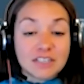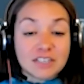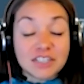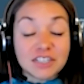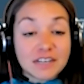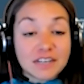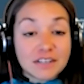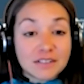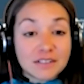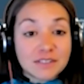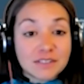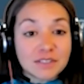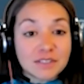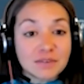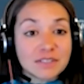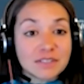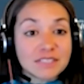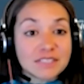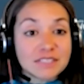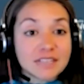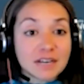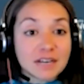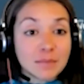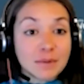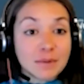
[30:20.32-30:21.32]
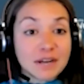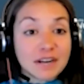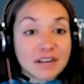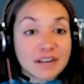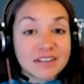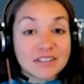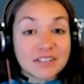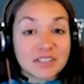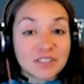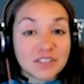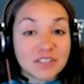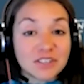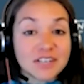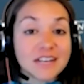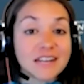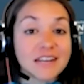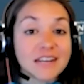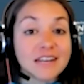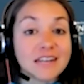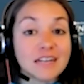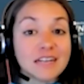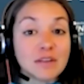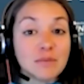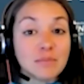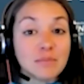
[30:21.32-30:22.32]
gel. So it's got about
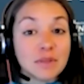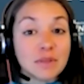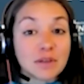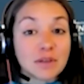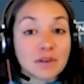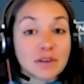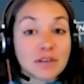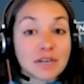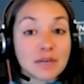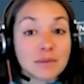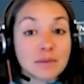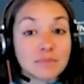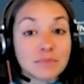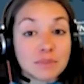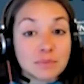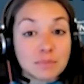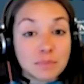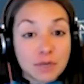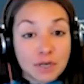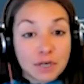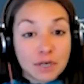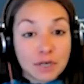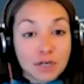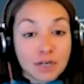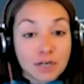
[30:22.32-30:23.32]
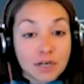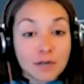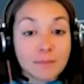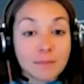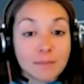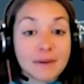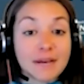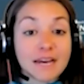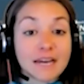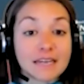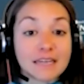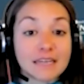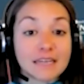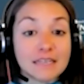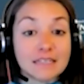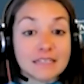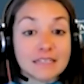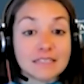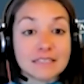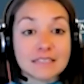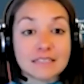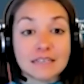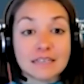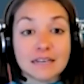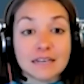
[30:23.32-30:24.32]
180 milligrams per
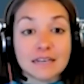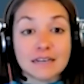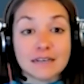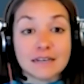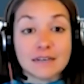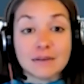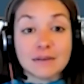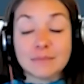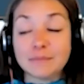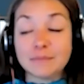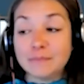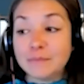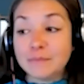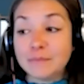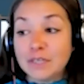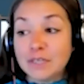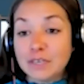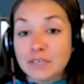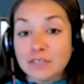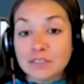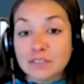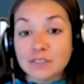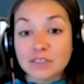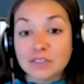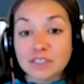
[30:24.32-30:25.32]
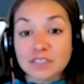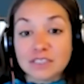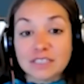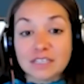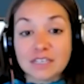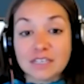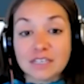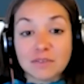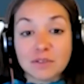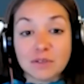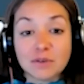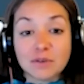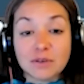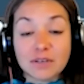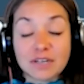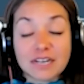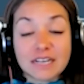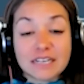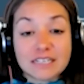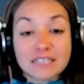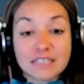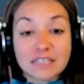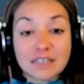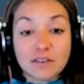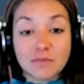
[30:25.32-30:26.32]
packet. So just to give you an
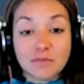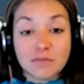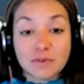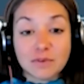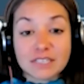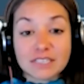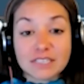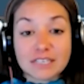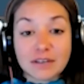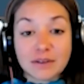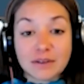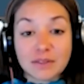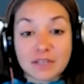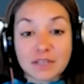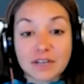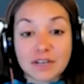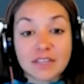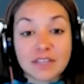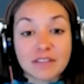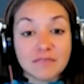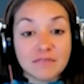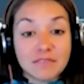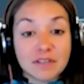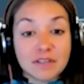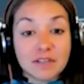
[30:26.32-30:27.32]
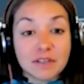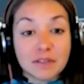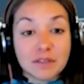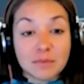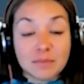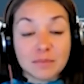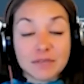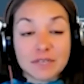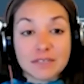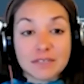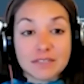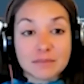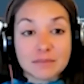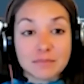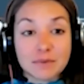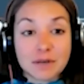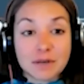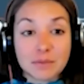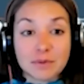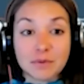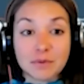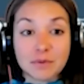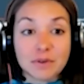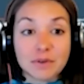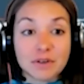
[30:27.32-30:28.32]
idea of what's out there. And then vanilla bean is
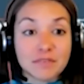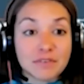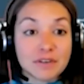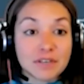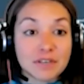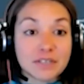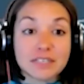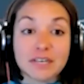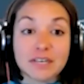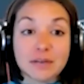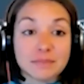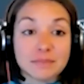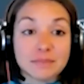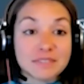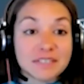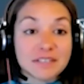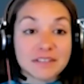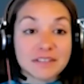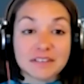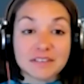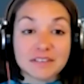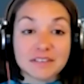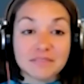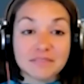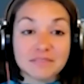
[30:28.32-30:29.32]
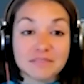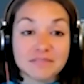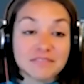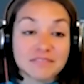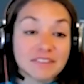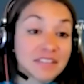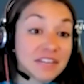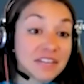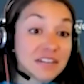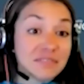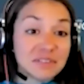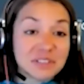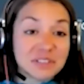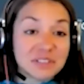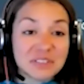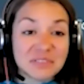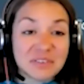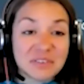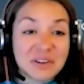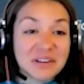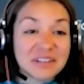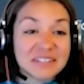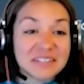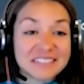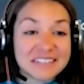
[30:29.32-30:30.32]
probably one of our top selling flavors
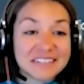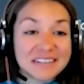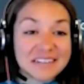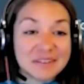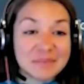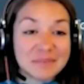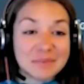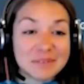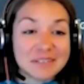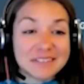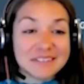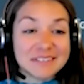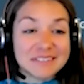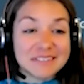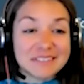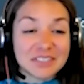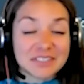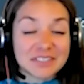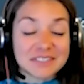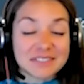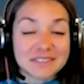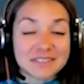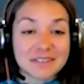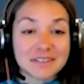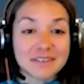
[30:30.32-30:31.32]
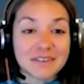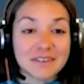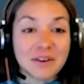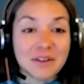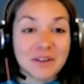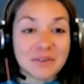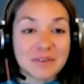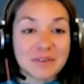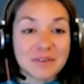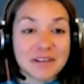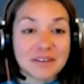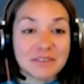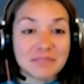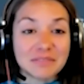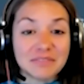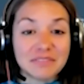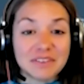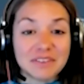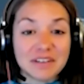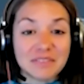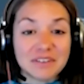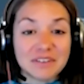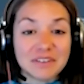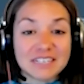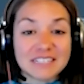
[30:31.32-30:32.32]
of all time and just an all around
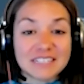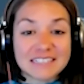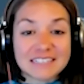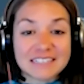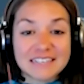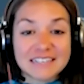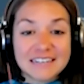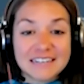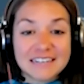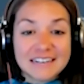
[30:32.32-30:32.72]
favorite.